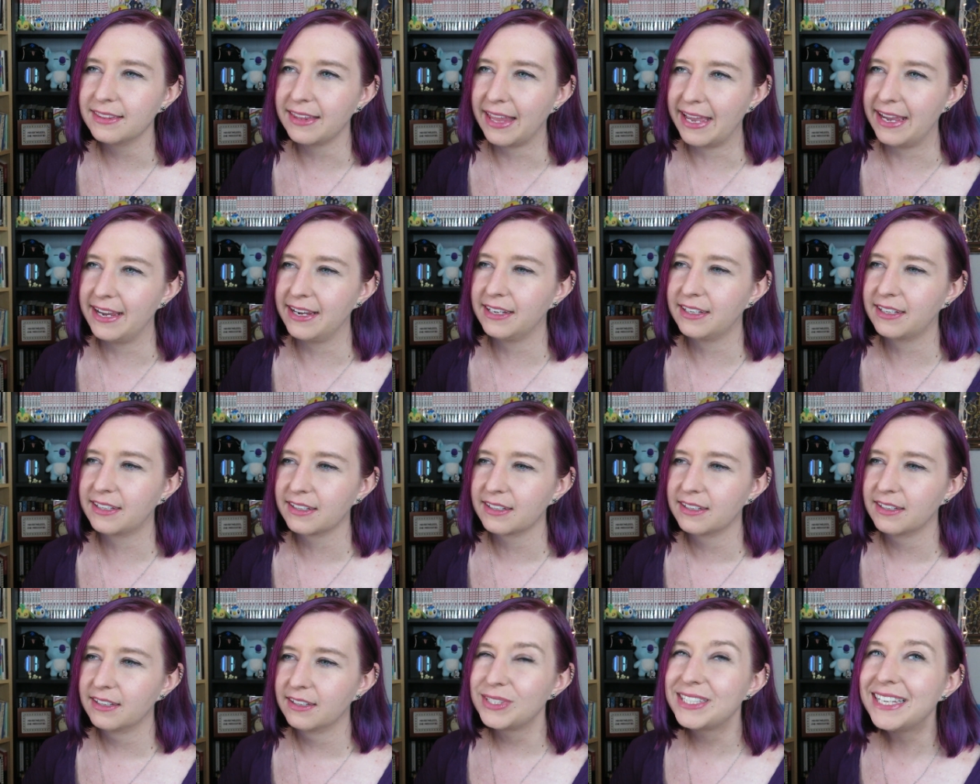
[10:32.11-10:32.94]
Like,
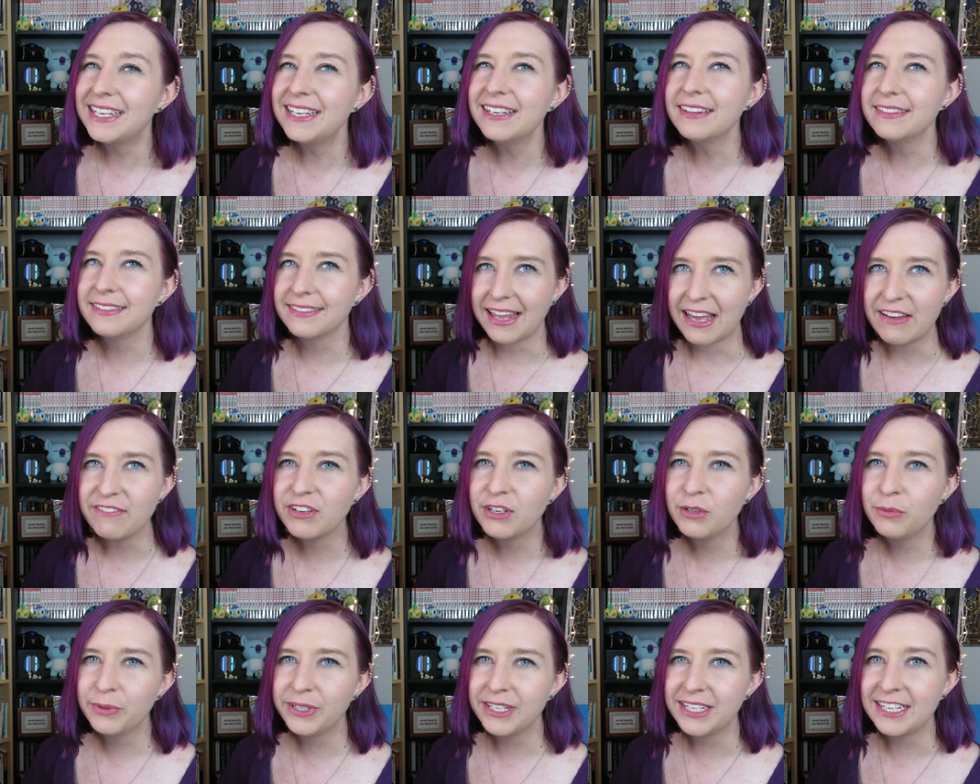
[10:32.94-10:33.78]
was he
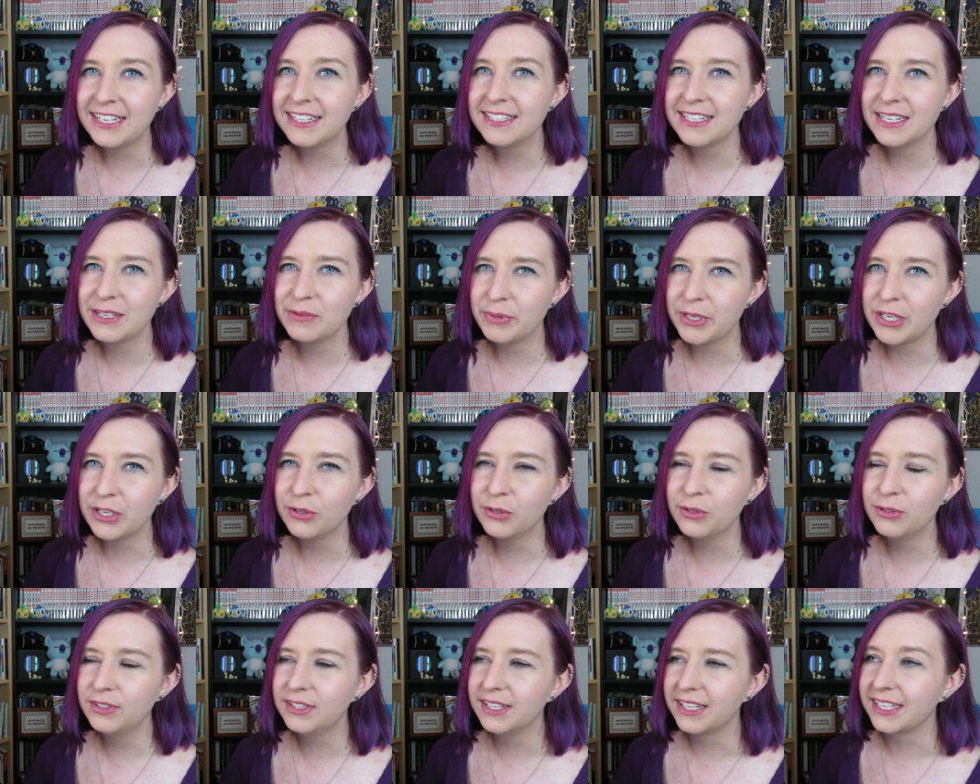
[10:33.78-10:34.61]
eleven when he
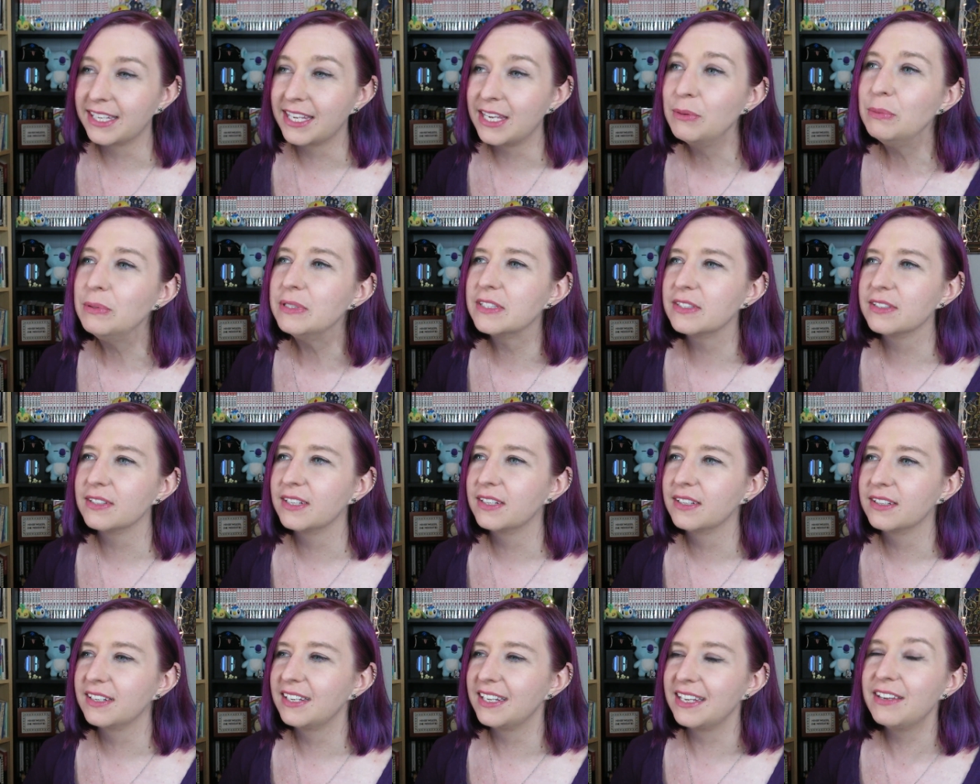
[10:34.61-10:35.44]
debuted? Like, he was,
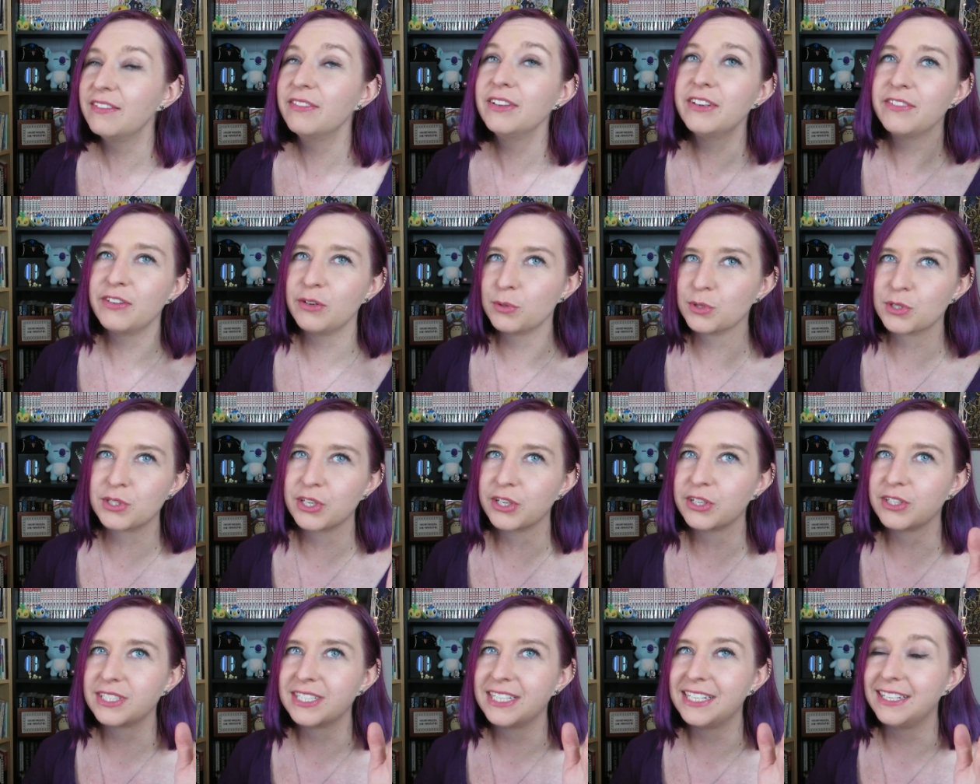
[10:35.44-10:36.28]
even if he was
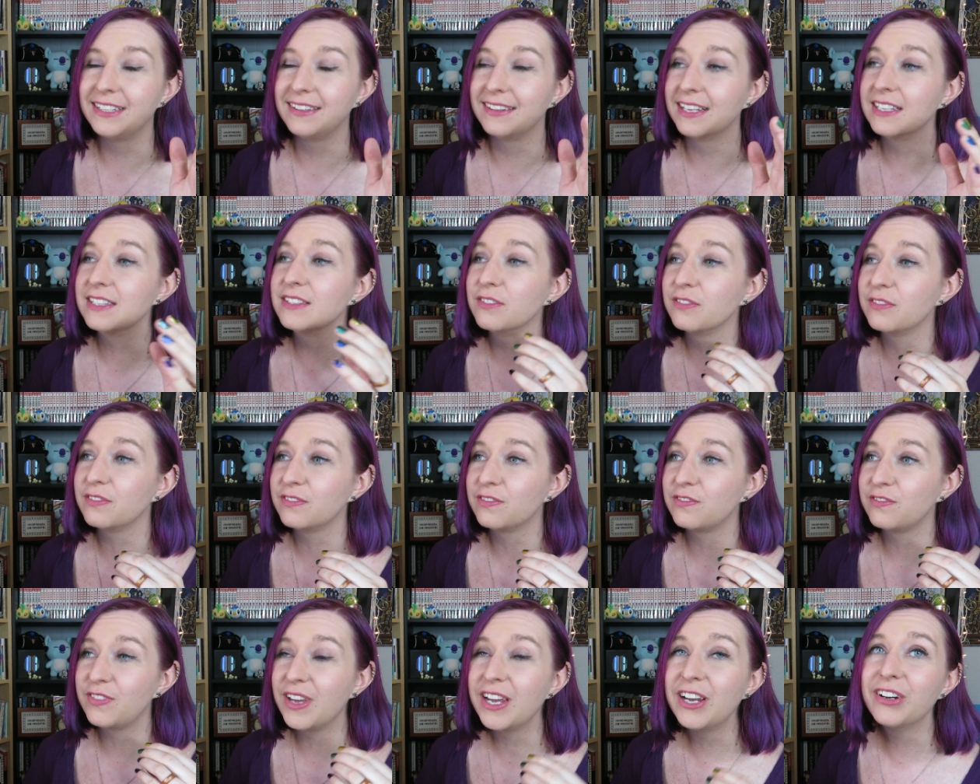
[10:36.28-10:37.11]
thirteen, that's
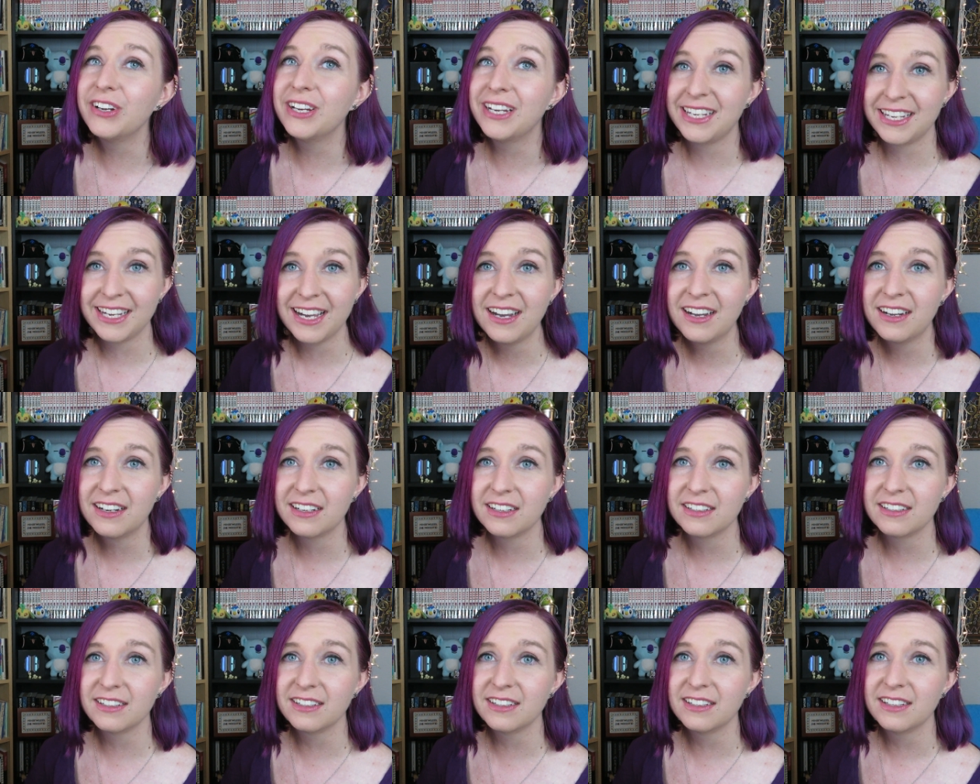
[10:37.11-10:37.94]
very
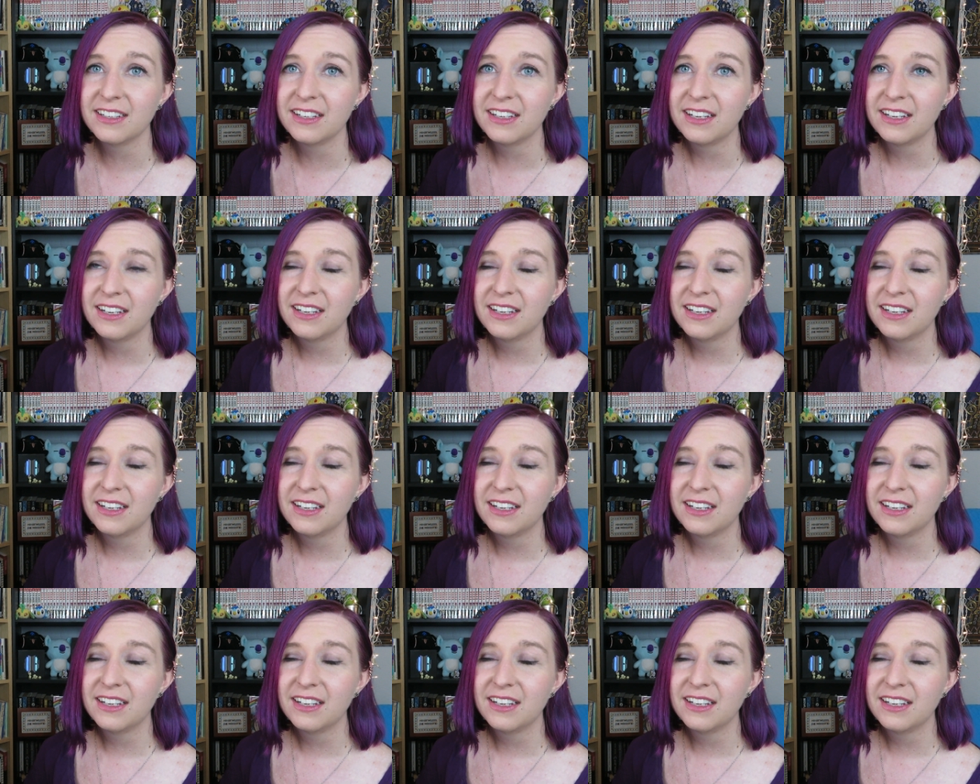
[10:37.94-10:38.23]
young.